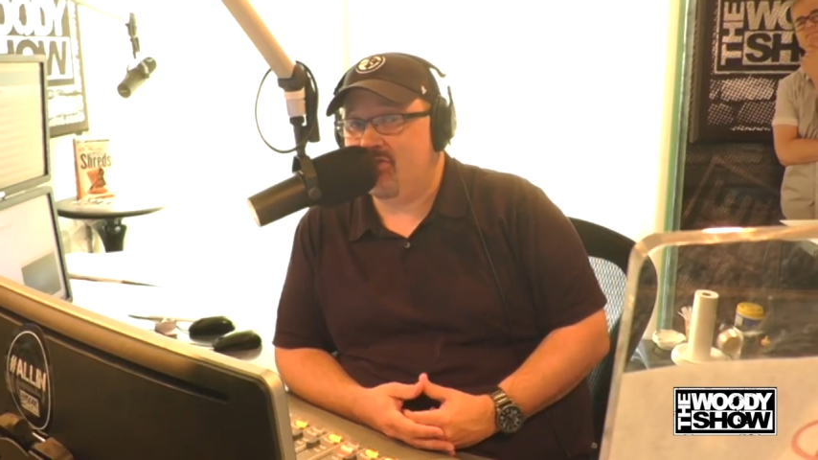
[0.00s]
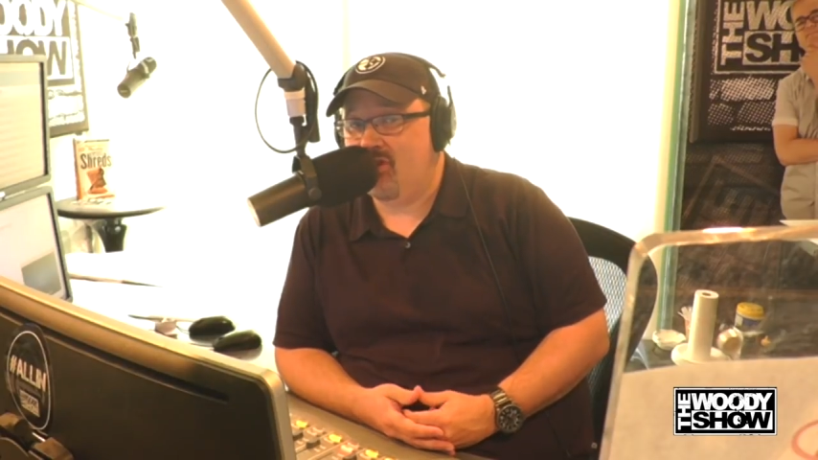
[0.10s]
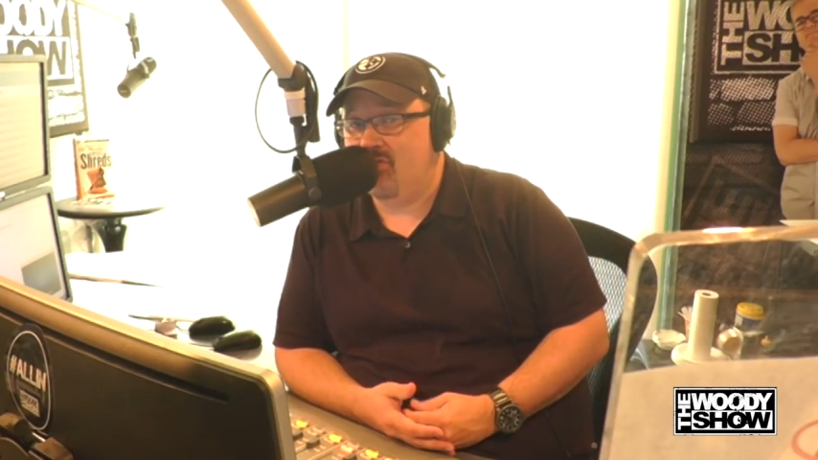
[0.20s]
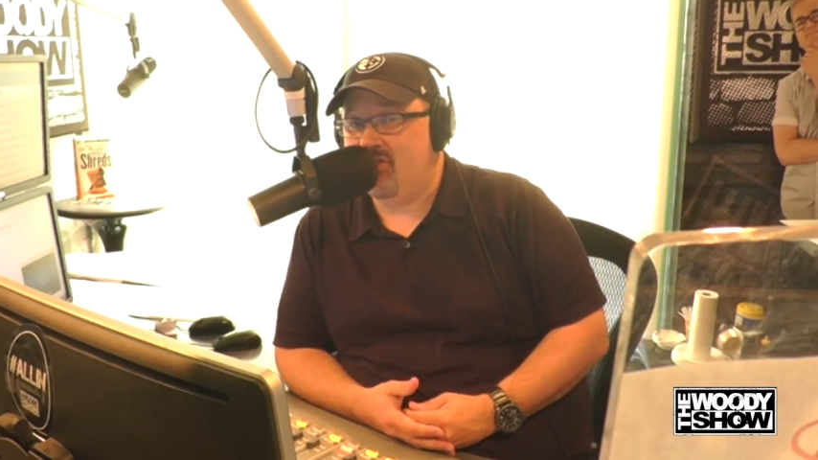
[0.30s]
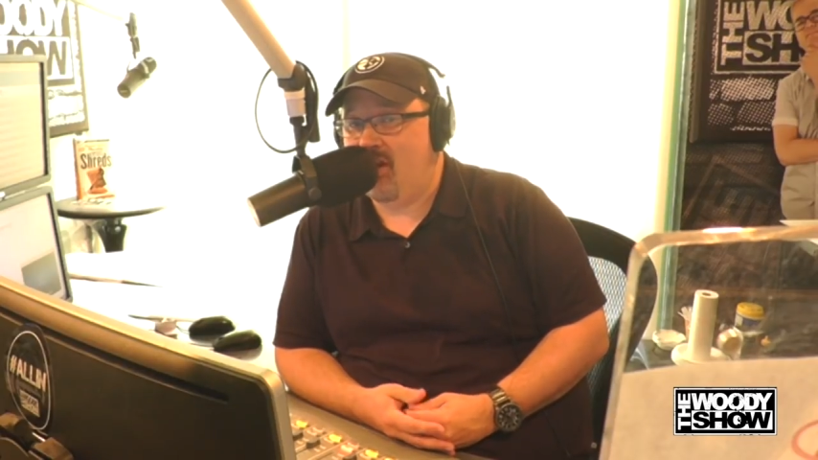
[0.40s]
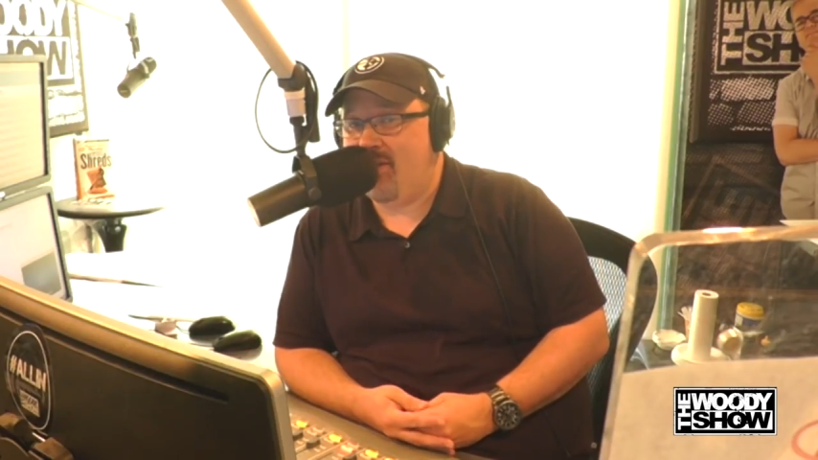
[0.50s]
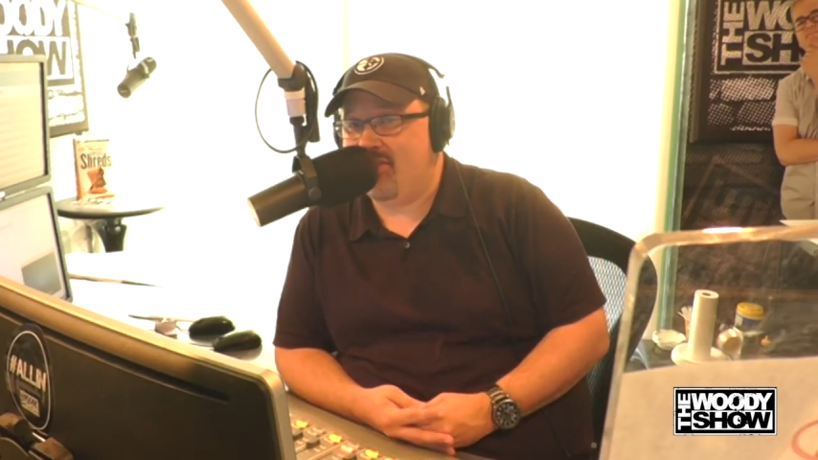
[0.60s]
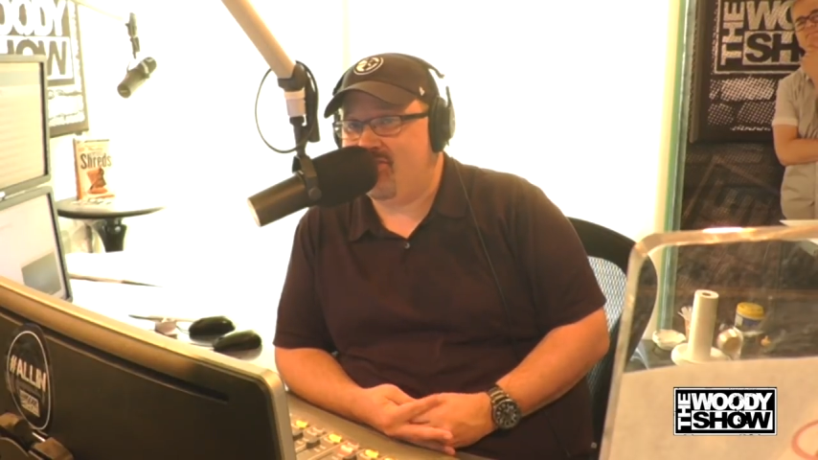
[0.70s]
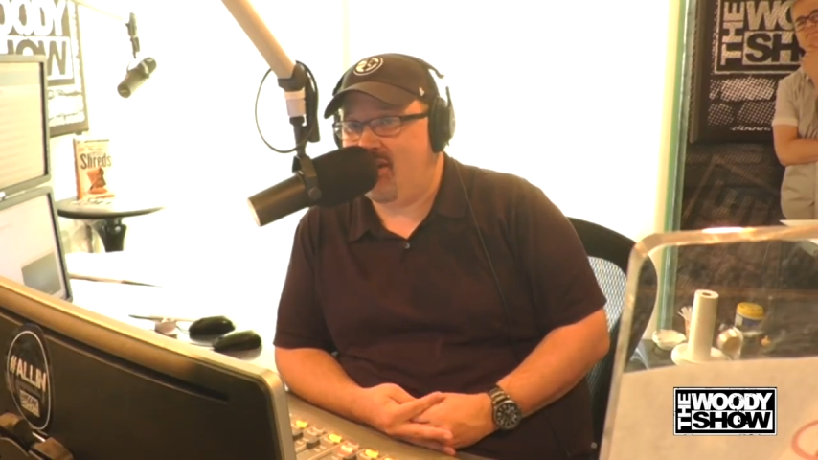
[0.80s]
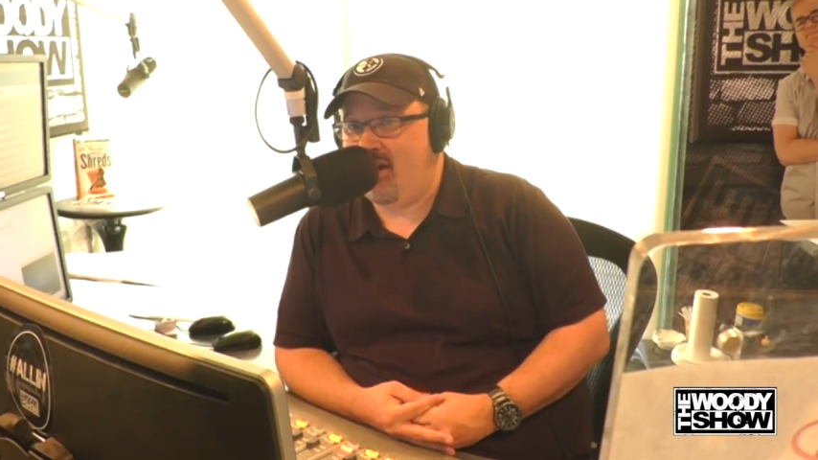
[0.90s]
So
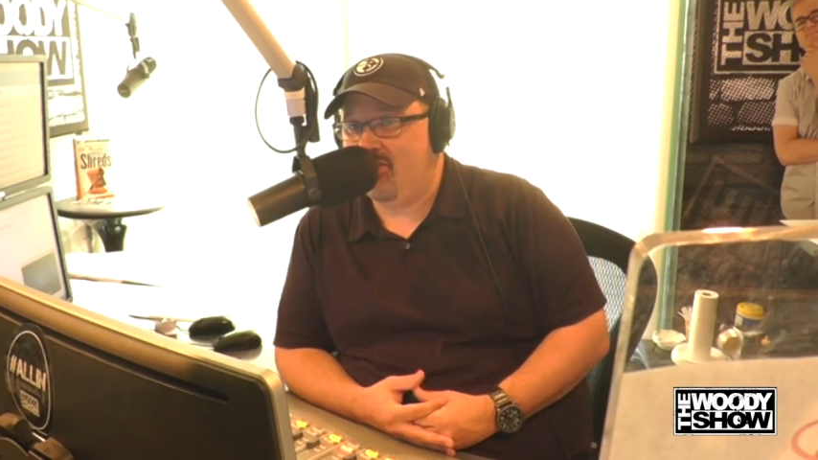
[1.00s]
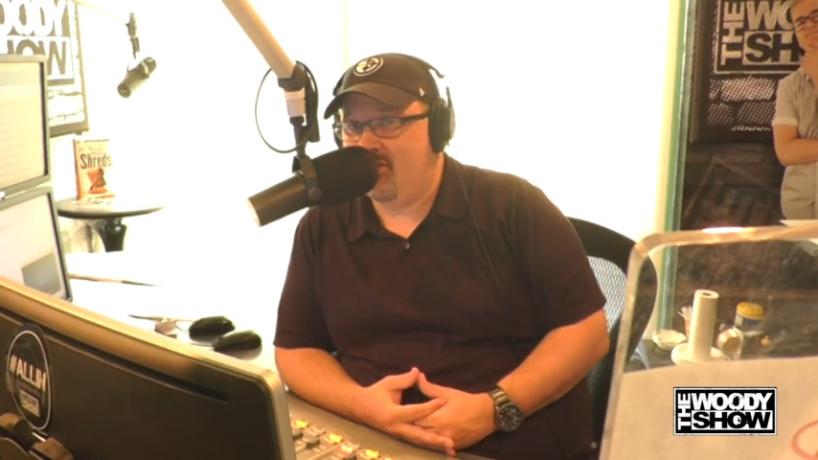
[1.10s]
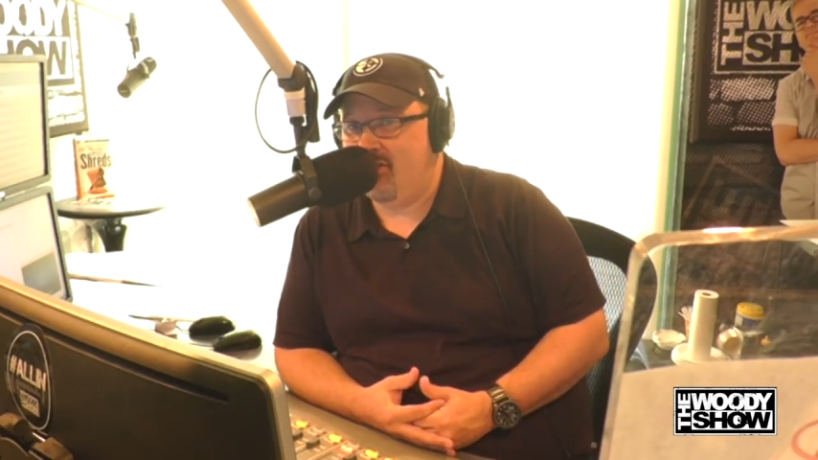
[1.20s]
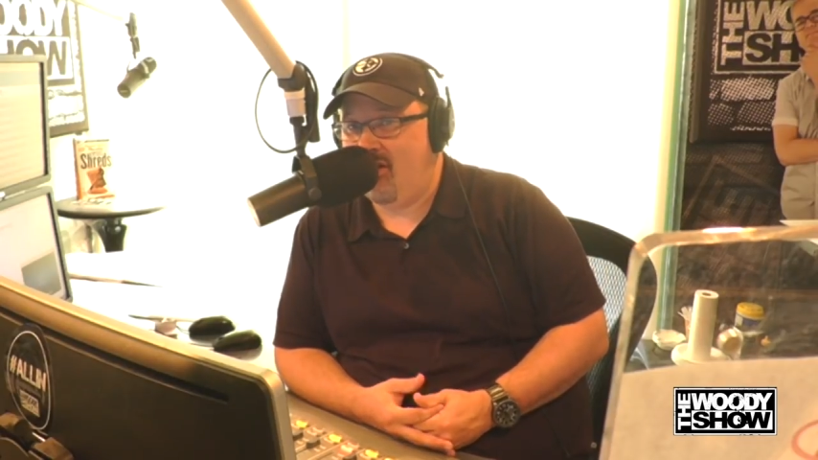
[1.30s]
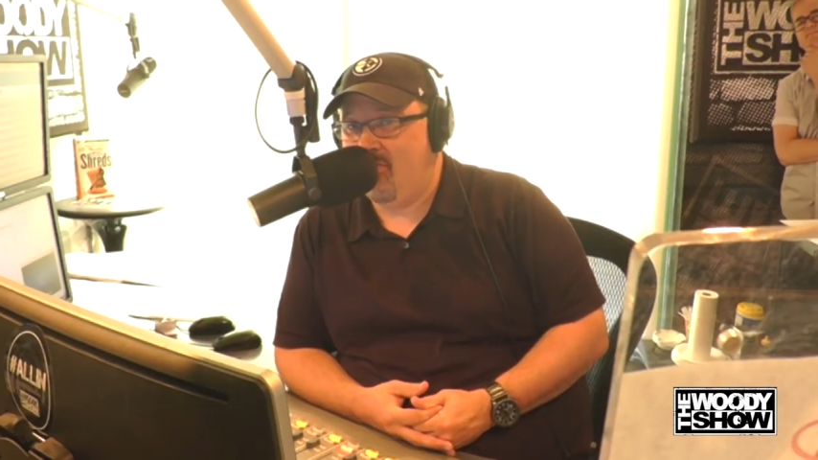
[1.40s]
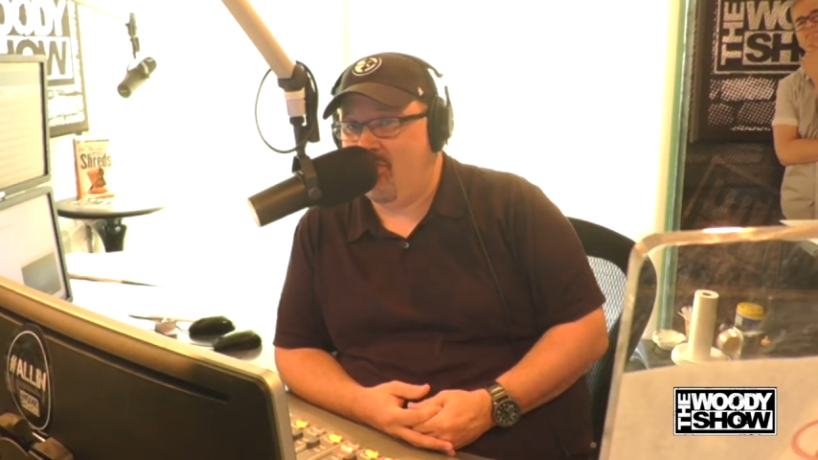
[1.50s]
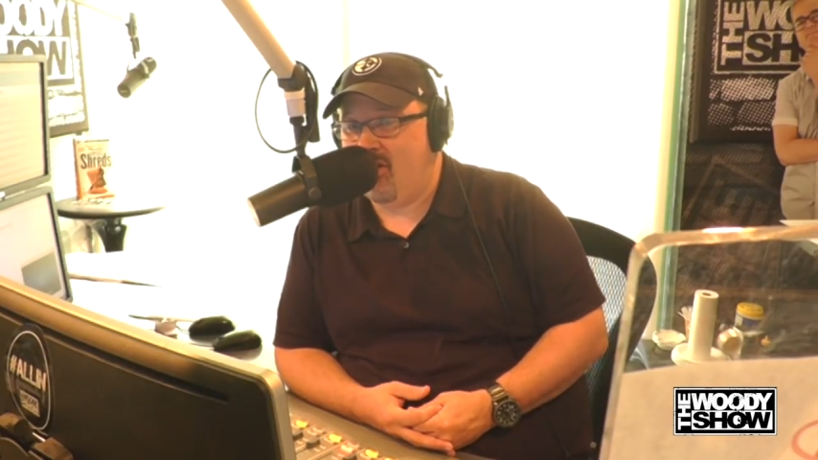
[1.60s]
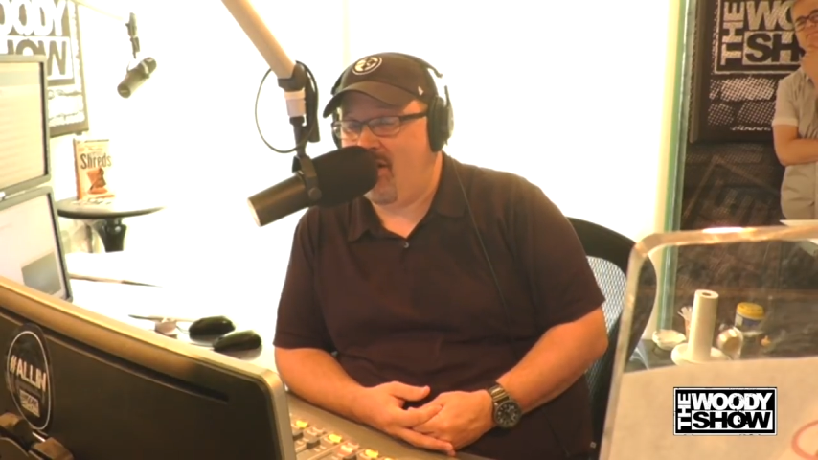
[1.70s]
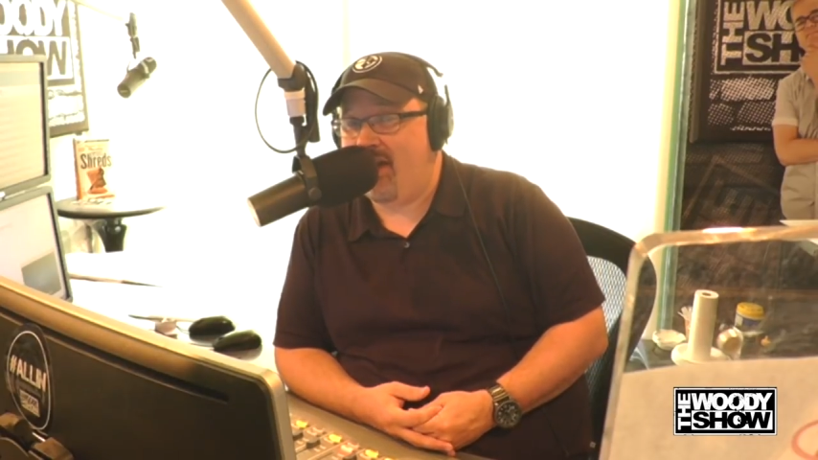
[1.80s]
dumbass Tyler, our